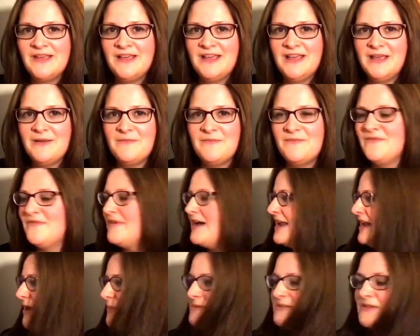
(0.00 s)
An
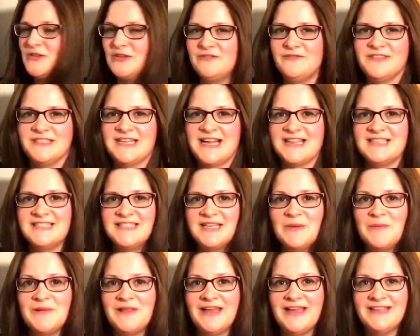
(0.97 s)
absolutely fantastic
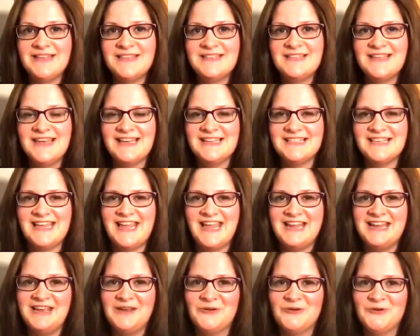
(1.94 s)
appliance. Thanks
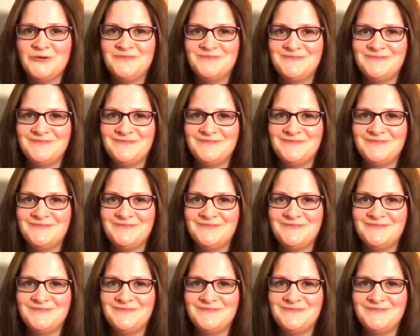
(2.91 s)
again, AO.